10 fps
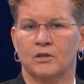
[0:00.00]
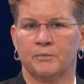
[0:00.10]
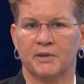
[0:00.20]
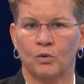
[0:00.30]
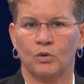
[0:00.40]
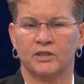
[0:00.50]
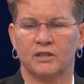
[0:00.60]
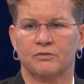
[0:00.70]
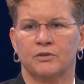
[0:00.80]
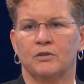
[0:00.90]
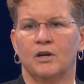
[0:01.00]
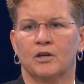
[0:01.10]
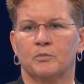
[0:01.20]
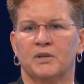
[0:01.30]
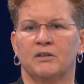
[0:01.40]
to be holding it for a
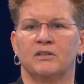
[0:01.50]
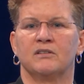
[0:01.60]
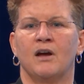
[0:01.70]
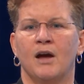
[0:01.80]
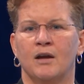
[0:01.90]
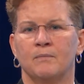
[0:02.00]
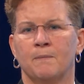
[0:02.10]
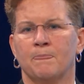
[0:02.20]
longer period of time.